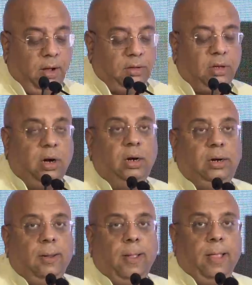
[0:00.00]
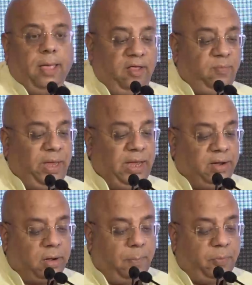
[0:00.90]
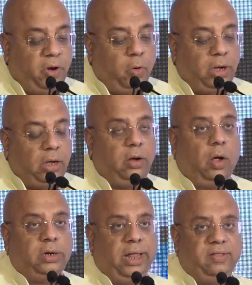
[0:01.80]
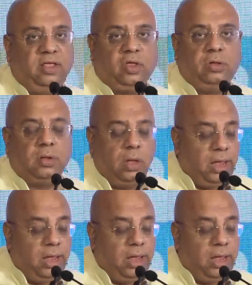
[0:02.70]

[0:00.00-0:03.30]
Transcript: Third is being entrepreneurial in organization.